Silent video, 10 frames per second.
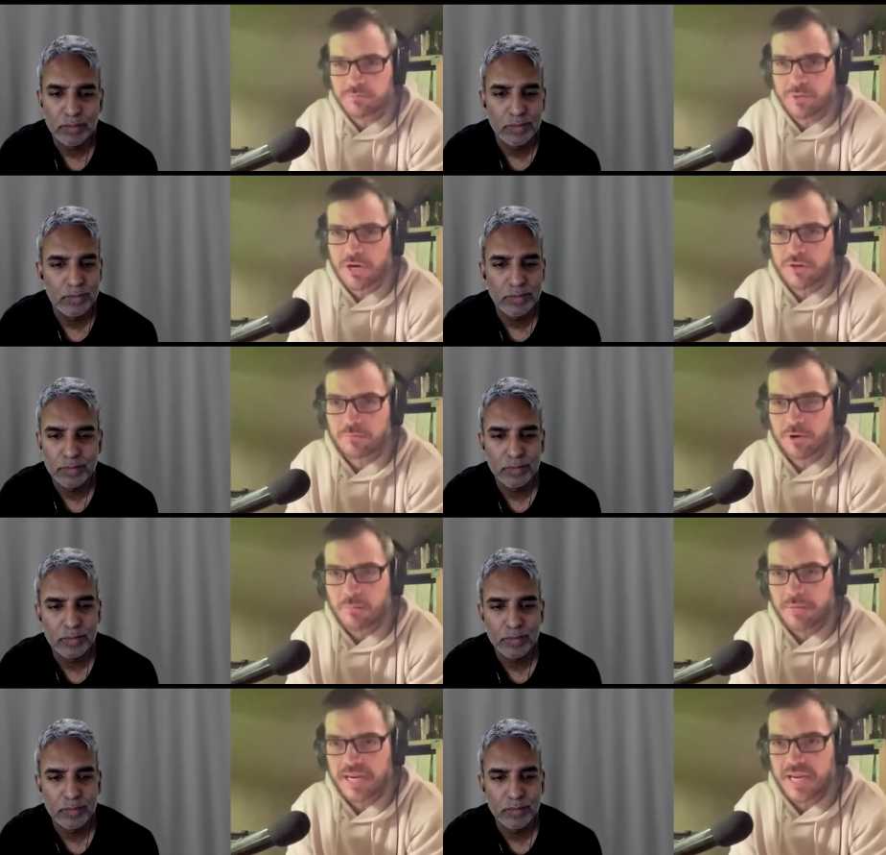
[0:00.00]
Speaker 1: is part of the
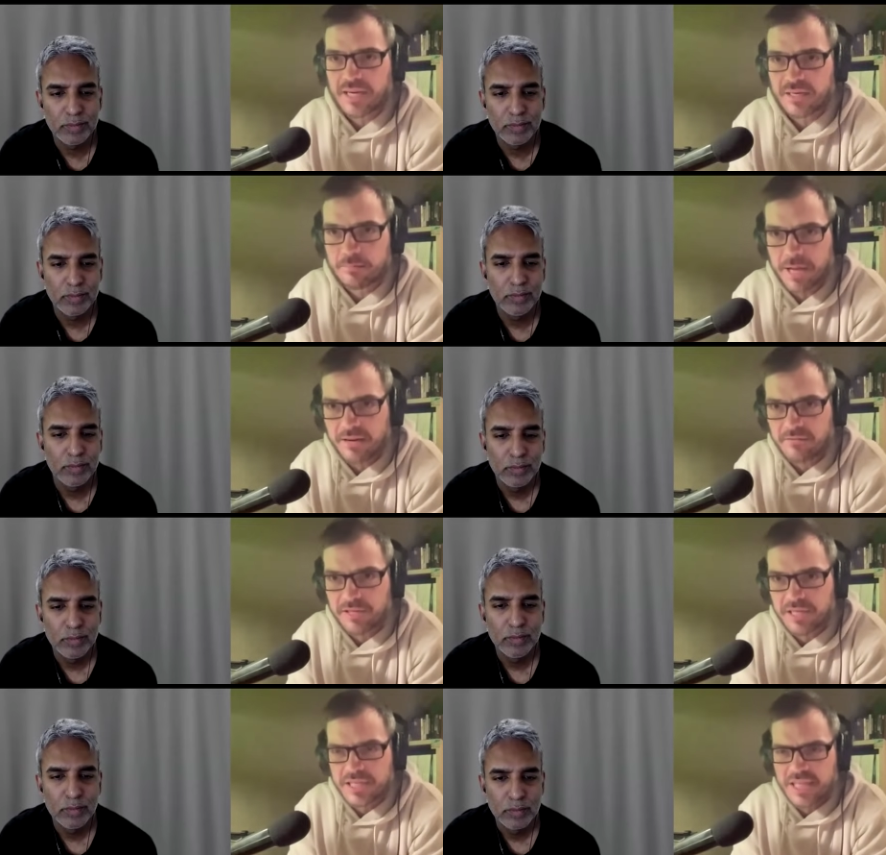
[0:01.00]
propaganda
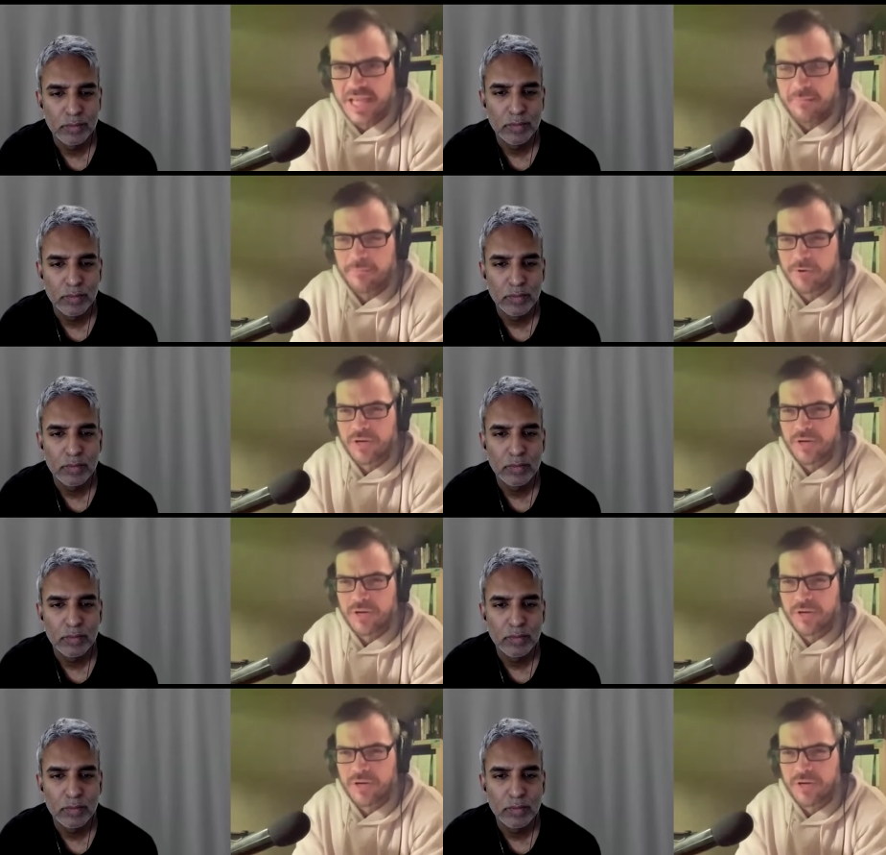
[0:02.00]
benefit to them.